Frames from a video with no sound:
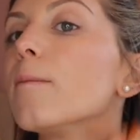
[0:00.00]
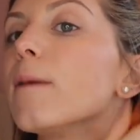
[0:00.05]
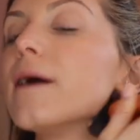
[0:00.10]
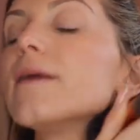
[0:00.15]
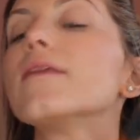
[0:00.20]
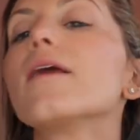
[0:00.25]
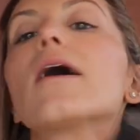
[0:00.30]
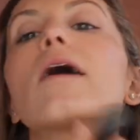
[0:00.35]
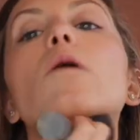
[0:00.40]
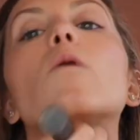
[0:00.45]
my
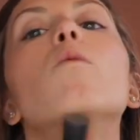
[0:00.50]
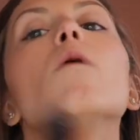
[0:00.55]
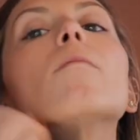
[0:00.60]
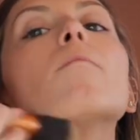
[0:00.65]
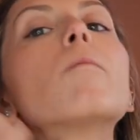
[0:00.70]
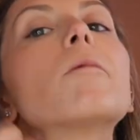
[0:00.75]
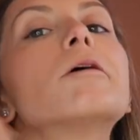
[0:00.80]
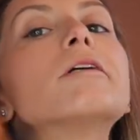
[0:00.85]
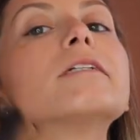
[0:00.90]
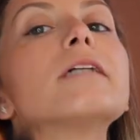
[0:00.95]
neck
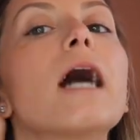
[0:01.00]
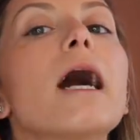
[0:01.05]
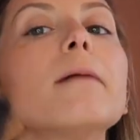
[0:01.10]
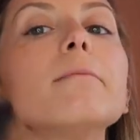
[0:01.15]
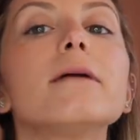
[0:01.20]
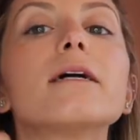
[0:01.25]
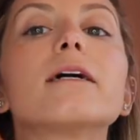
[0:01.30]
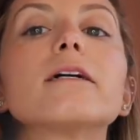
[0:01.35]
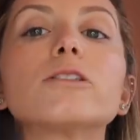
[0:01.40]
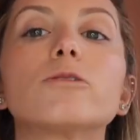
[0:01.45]
one more time
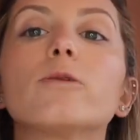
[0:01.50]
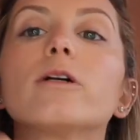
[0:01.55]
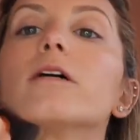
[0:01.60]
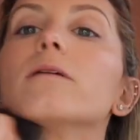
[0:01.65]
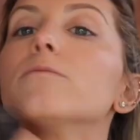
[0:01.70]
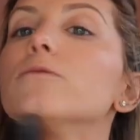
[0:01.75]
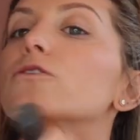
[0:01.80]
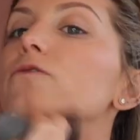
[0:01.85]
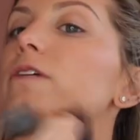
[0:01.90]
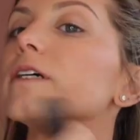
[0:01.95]
because we
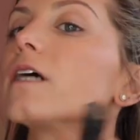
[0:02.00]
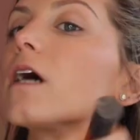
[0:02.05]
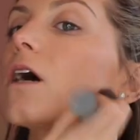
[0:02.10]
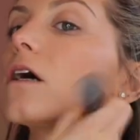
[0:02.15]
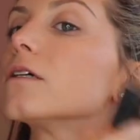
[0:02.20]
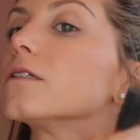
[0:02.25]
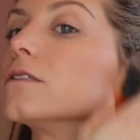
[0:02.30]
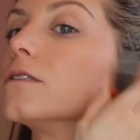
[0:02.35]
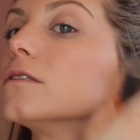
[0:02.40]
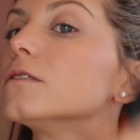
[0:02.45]
are moving
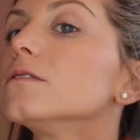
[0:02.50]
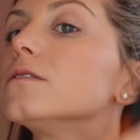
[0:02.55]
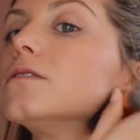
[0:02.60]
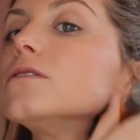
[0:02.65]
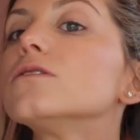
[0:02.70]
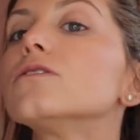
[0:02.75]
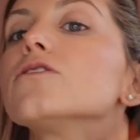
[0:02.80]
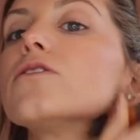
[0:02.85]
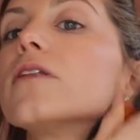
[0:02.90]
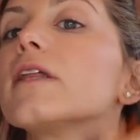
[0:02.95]
on
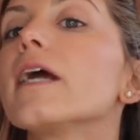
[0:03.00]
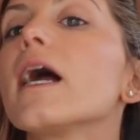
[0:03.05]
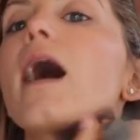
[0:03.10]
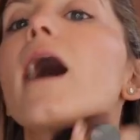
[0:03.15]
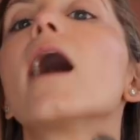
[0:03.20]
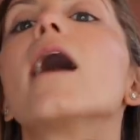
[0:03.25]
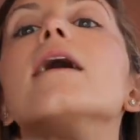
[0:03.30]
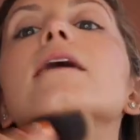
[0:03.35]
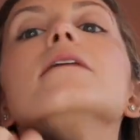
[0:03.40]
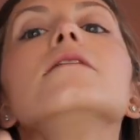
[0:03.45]
to the
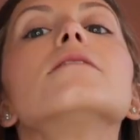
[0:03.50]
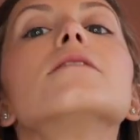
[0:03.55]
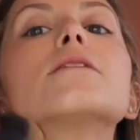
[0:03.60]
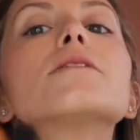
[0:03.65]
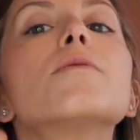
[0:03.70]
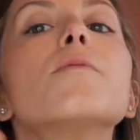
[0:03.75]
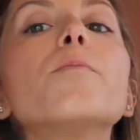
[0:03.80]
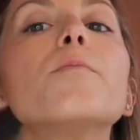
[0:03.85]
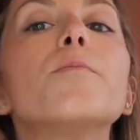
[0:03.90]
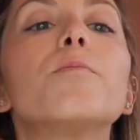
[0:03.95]

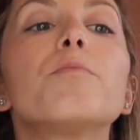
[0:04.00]
eyes.